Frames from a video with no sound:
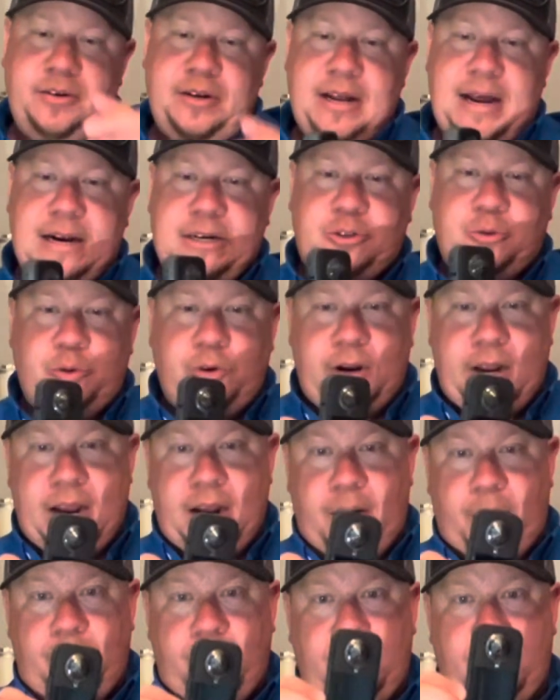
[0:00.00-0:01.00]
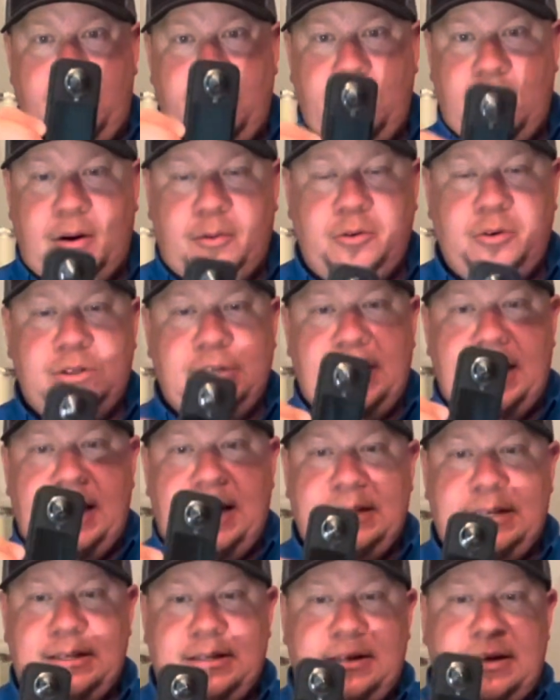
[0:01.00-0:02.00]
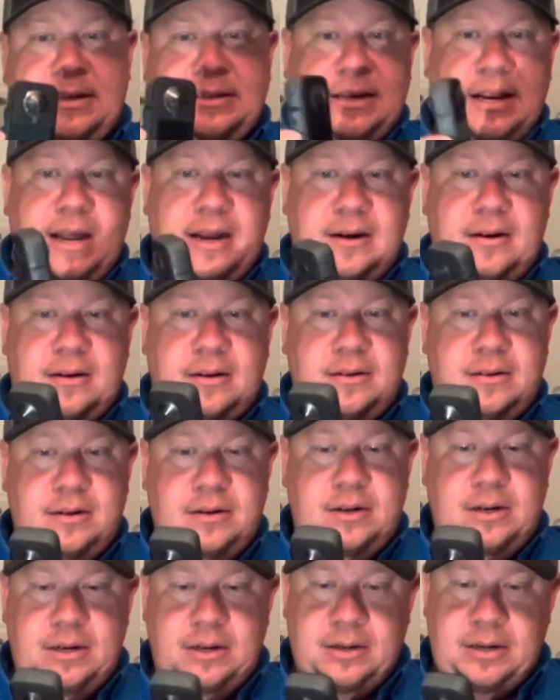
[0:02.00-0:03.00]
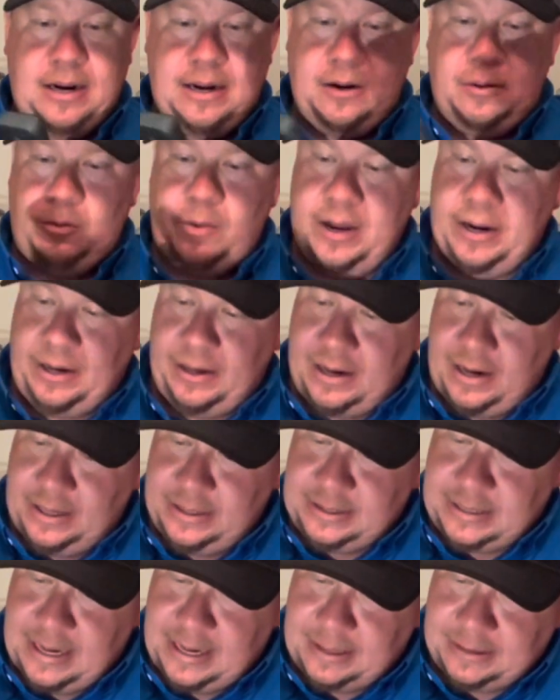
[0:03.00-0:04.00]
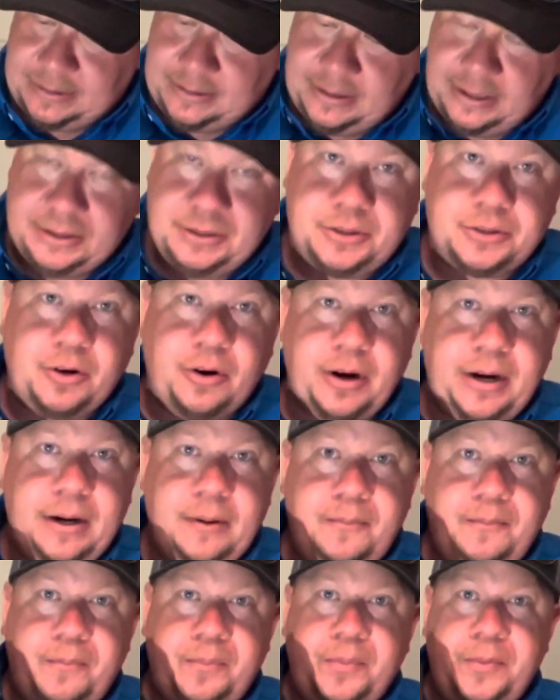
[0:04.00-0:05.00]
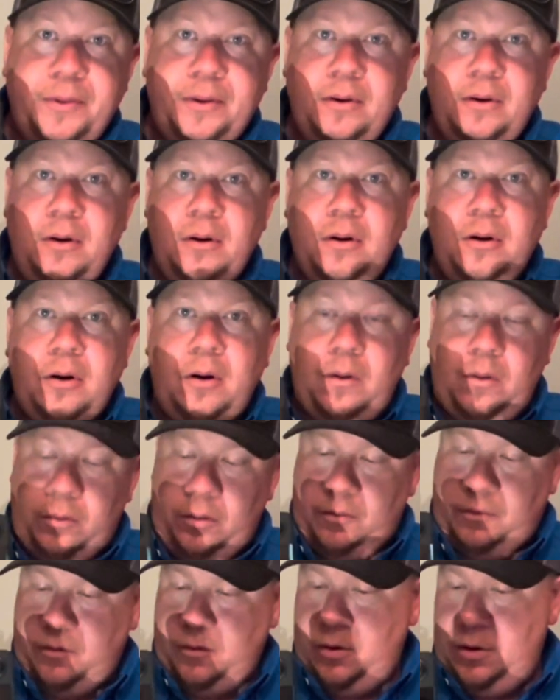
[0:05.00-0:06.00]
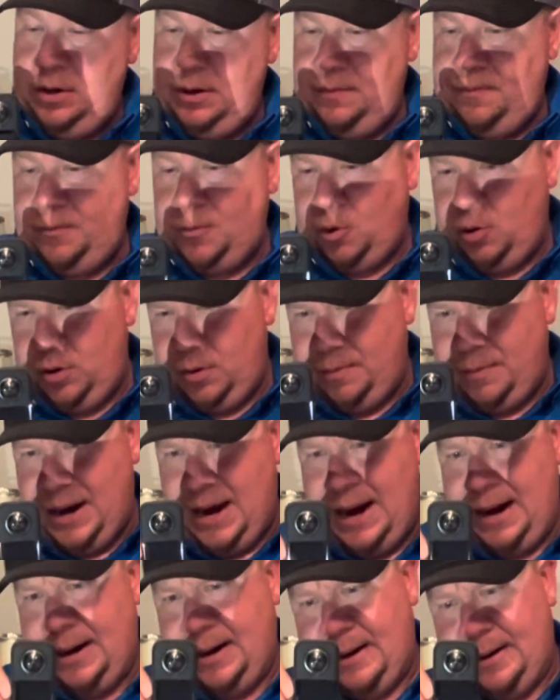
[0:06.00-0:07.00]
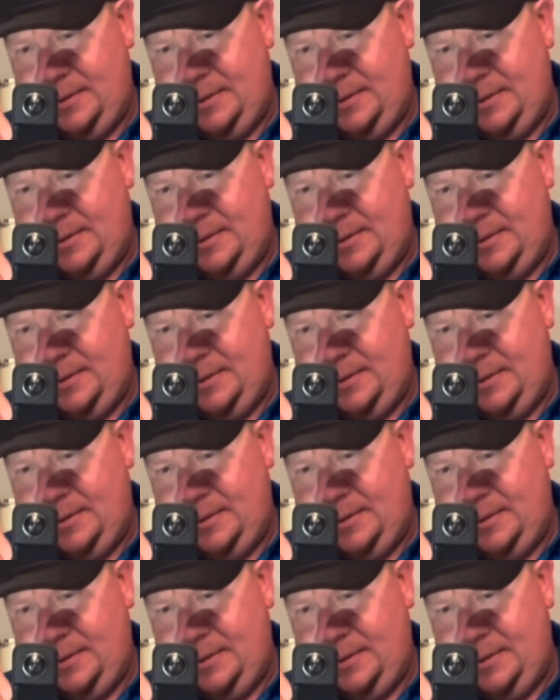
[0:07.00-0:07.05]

the actual camera. I will say that's kind of weighty. Now it's got a touch screen on the front or the back. I